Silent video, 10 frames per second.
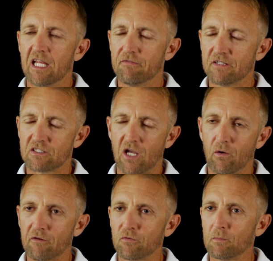If it's
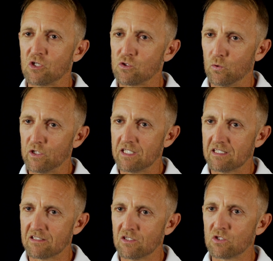going from a shorter
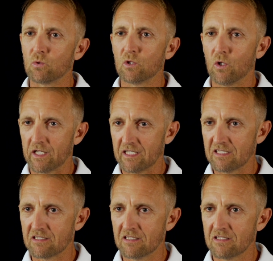distance to a longer
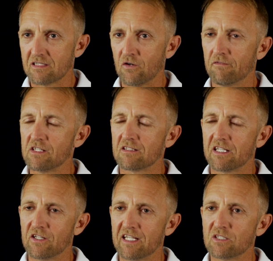distance, then
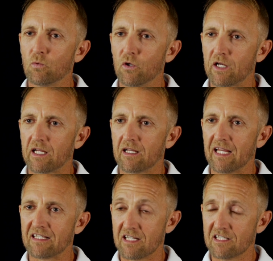obviously you need to work
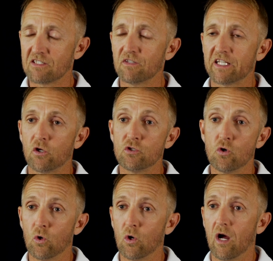extensively on
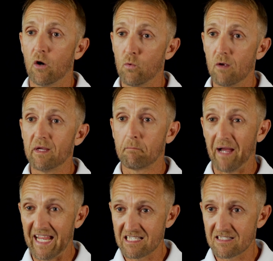your aerobic
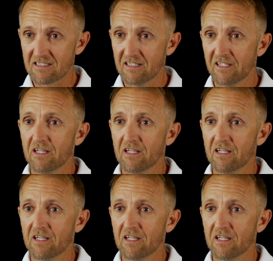base.